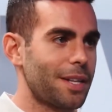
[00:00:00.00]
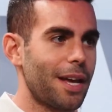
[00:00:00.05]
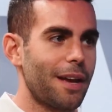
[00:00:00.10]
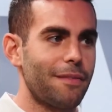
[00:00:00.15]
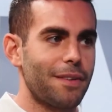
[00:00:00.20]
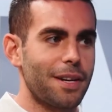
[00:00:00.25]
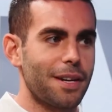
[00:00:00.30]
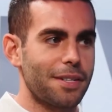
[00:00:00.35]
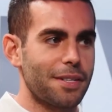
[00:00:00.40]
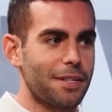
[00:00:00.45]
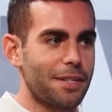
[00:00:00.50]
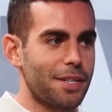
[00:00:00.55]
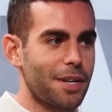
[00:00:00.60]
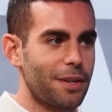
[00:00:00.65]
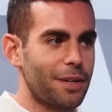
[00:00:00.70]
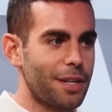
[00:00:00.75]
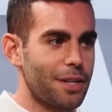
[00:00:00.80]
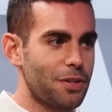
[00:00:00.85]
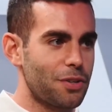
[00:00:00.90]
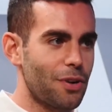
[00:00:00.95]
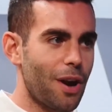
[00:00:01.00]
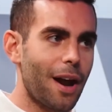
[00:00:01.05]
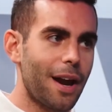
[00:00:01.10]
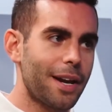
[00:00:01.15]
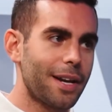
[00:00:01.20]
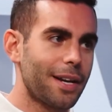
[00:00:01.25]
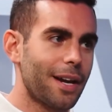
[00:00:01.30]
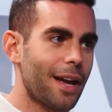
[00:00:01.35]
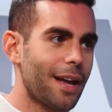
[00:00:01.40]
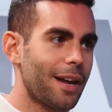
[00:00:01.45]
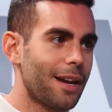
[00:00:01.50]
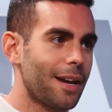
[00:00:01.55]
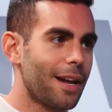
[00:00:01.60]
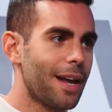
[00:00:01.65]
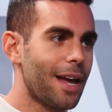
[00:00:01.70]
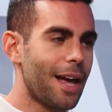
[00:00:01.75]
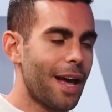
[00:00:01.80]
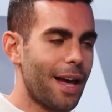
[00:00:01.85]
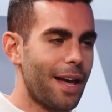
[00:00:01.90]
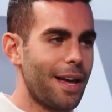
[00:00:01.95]
They haven't necessarily tried it yet,
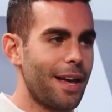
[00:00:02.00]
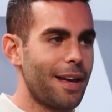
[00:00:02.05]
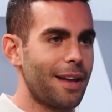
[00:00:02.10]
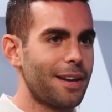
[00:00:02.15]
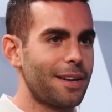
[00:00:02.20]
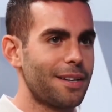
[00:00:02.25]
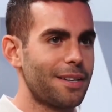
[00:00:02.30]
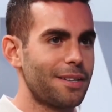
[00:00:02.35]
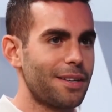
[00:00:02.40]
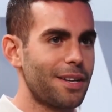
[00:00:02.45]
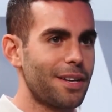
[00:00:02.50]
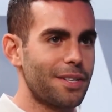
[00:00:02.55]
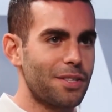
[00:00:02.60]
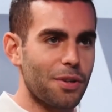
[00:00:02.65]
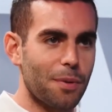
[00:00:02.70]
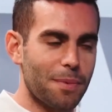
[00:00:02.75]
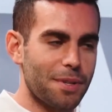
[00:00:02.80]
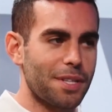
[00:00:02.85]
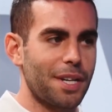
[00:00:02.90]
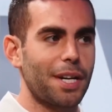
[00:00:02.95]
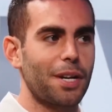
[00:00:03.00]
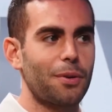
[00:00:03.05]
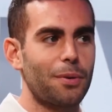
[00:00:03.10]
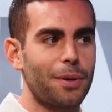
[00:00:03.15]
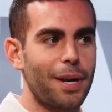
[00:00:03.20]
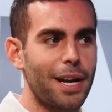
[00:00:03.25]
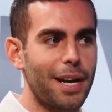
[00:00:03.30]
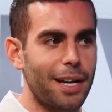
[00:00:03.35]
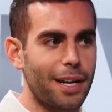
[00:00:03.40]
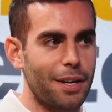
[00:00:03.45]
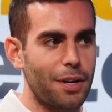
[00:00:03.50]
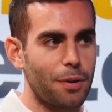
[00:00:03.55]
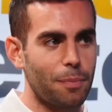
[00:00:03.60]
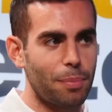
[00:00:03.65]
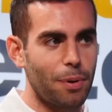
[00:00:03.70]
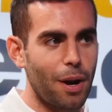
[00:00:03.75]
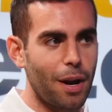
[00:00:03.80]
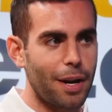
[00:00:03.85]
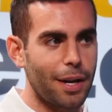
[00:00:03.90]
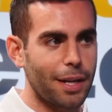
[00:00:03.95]
and it's almost like creating a new
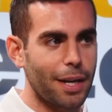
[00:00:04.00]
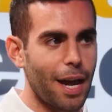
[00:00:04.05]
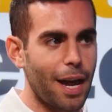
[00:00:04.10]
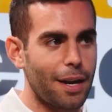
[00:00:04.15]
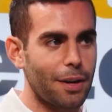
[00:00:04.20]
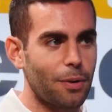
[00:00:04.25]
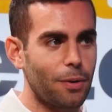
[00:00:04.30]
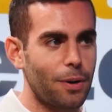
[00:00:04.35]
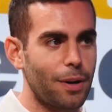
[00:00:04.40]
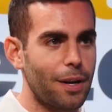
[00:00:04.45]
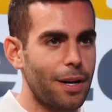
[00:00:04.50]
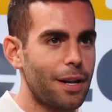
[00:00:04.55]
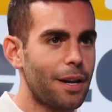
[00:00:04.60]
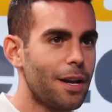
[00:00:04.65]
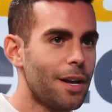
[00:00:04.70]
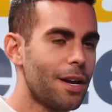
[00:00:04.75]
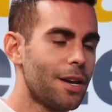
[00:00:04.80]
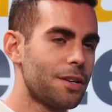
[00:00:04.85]
product category.